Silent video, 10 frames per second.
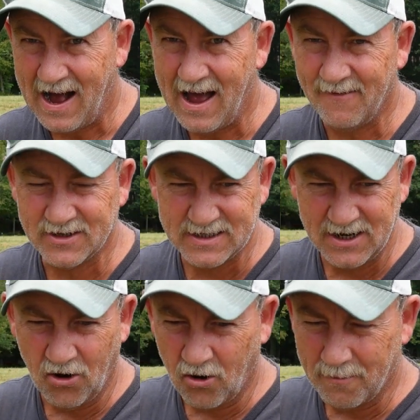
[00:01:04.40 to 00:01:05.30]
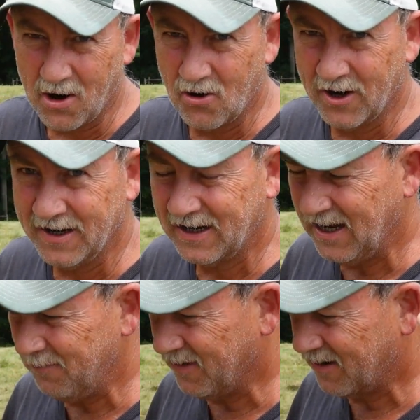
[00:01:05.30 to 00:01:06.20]
I have a cigar burning
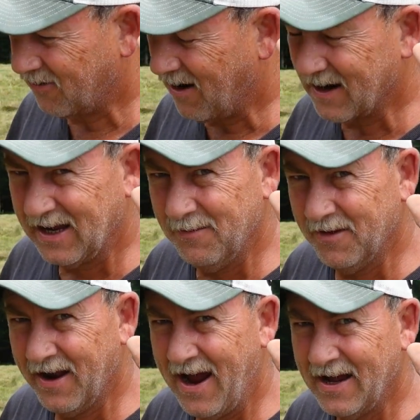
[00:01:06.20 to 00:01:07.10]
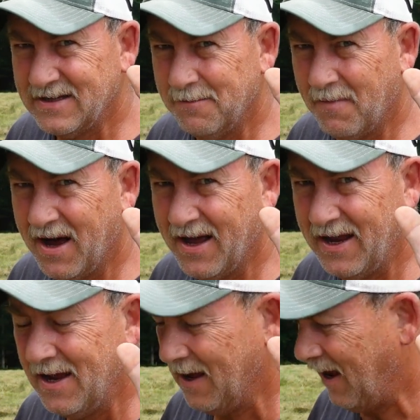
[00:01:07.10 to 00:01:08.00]
to try to keep the gnats at
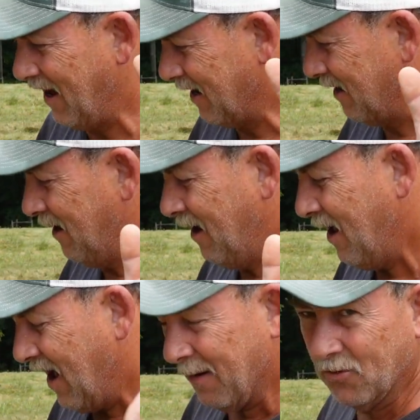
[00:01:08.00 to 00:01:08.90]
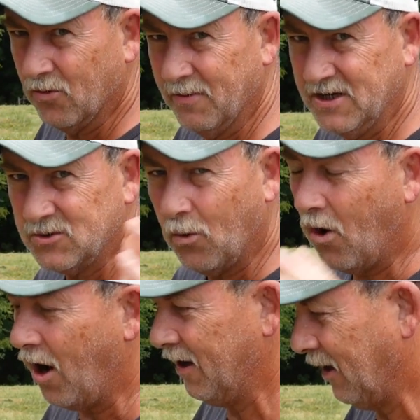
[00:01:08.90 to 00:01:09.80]
bay, and I'm going to be
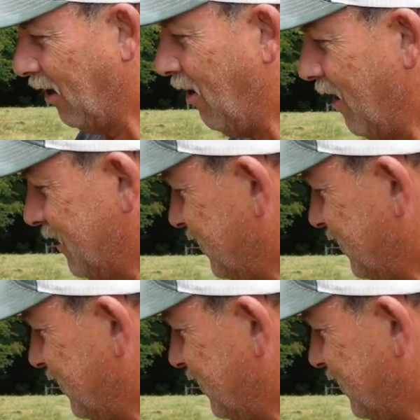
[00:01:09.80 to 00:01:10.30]
swatting a lot,